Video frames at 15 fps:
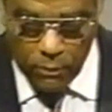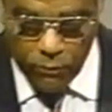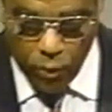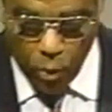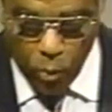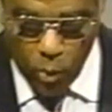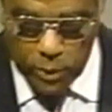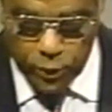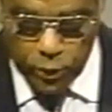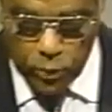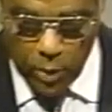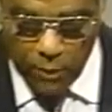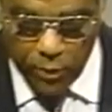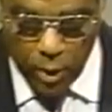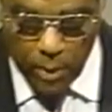For
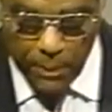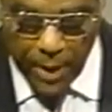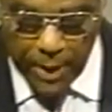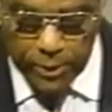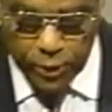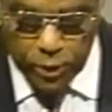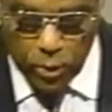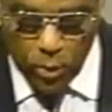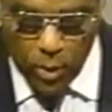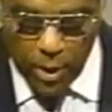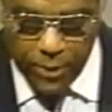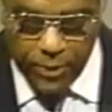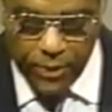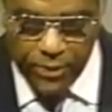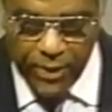whatsoever a man
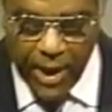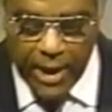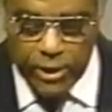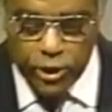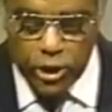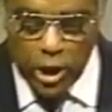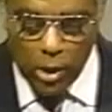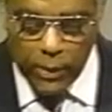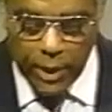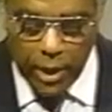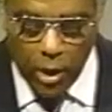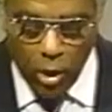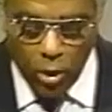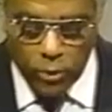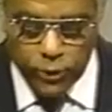soweth, that shall
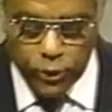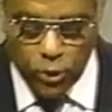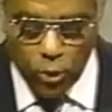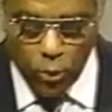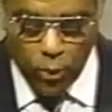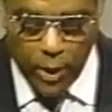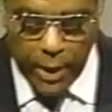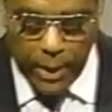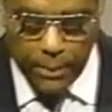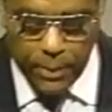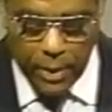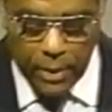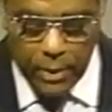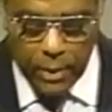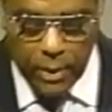he also reap.